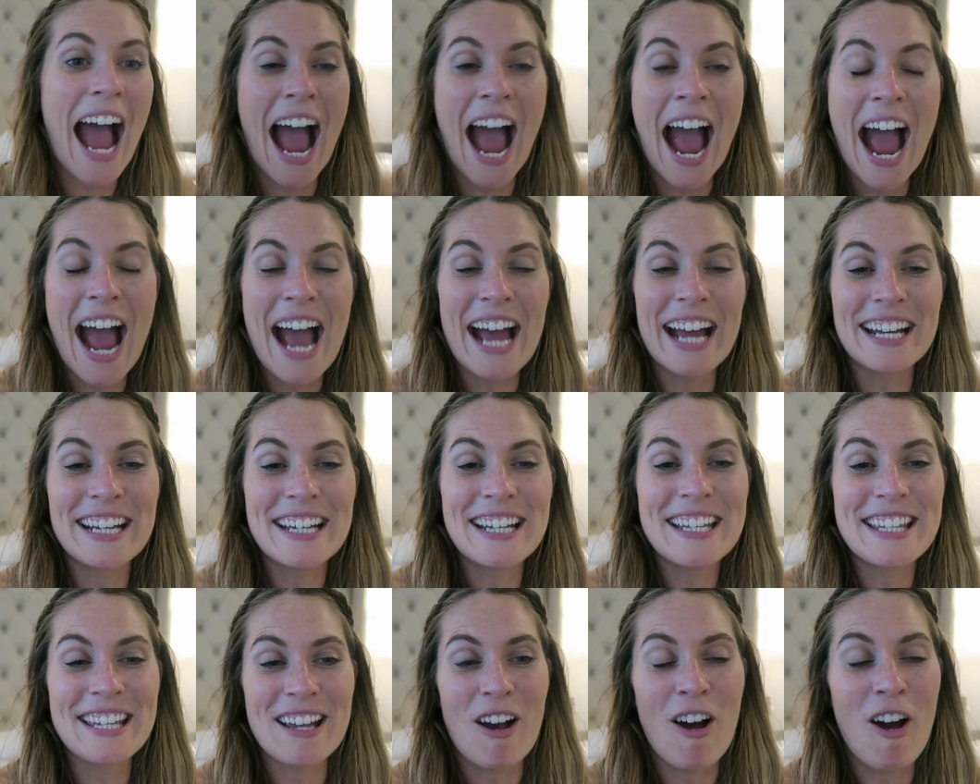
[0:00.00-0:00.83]

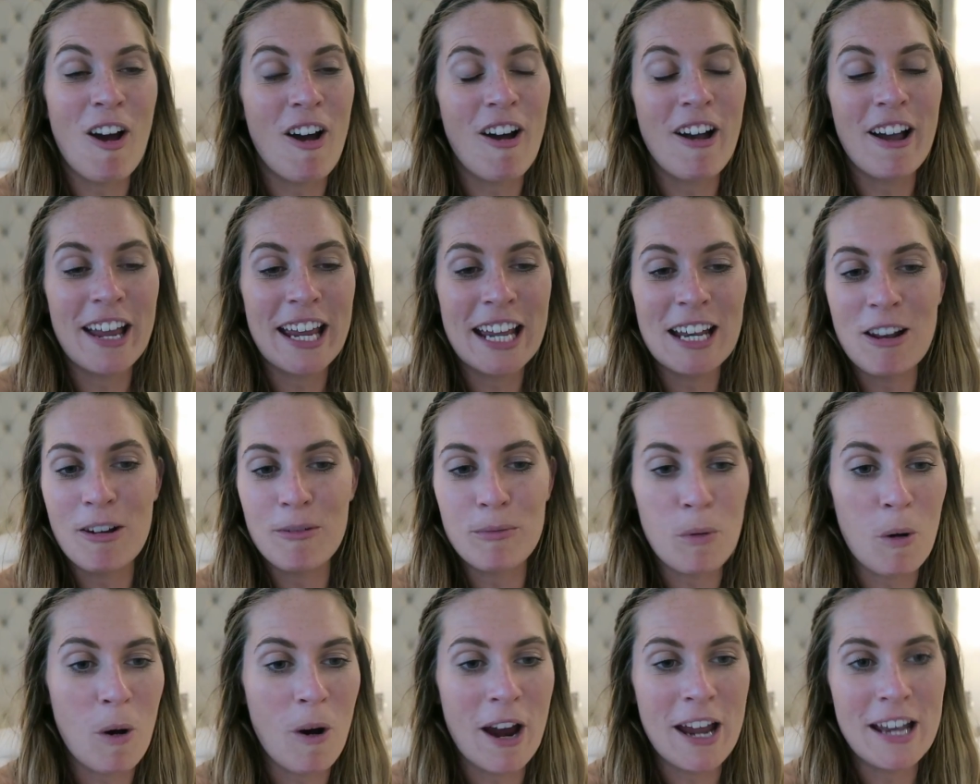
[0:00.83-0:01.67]
And I
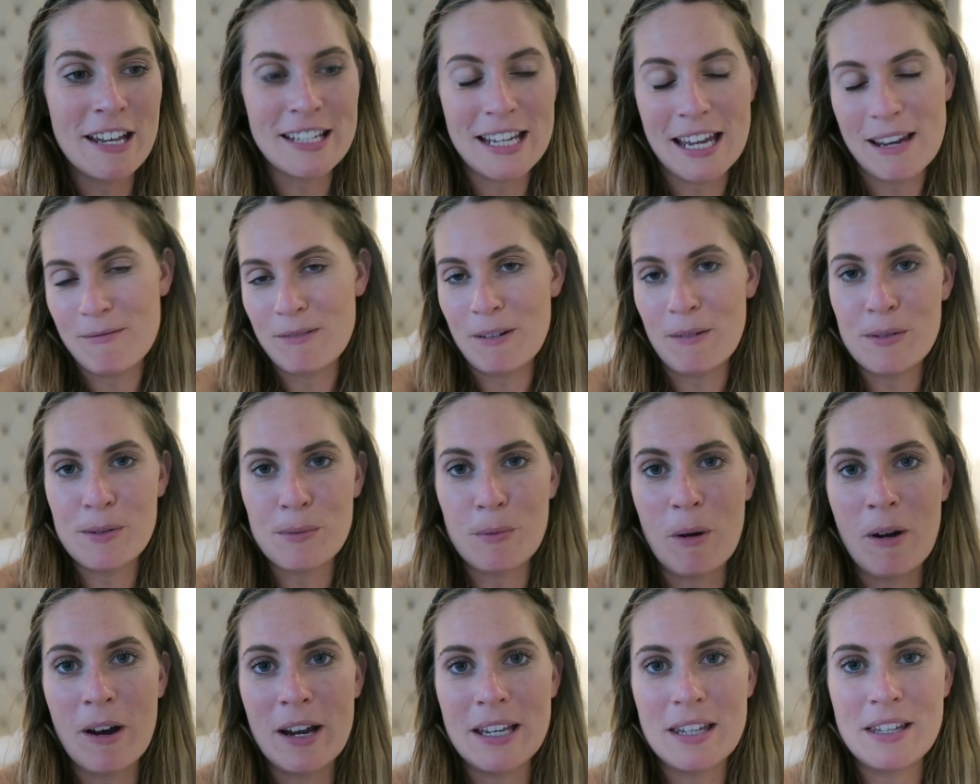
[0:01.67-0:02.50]
love wine, Dave
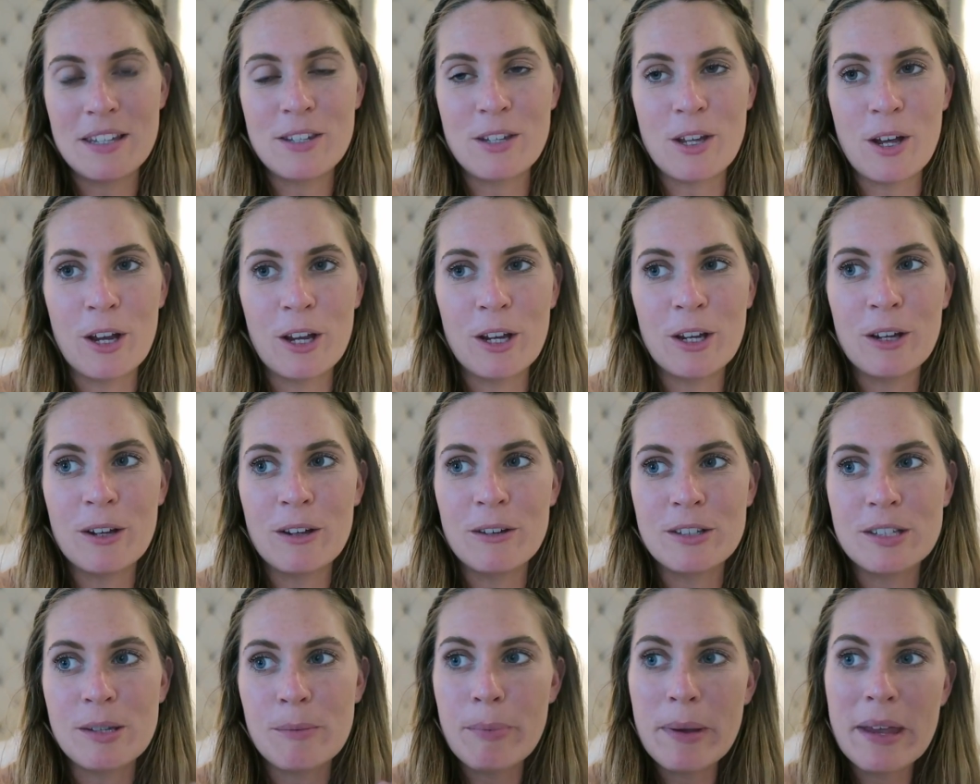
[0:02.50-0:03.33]
loves wine, so
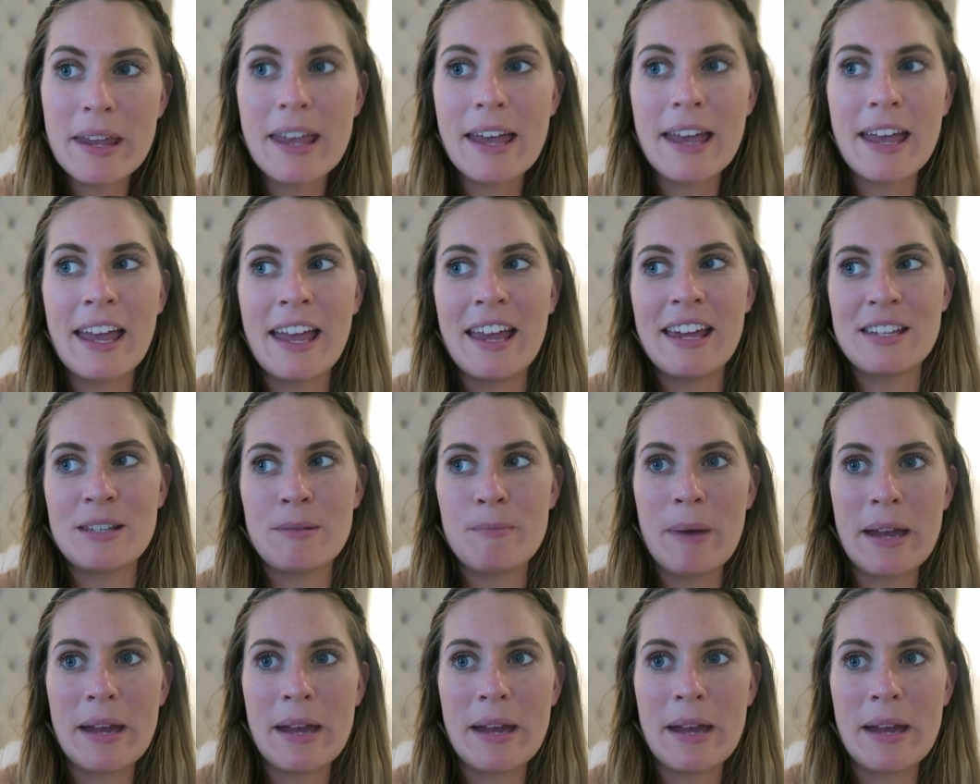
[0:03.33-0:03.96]
to be here is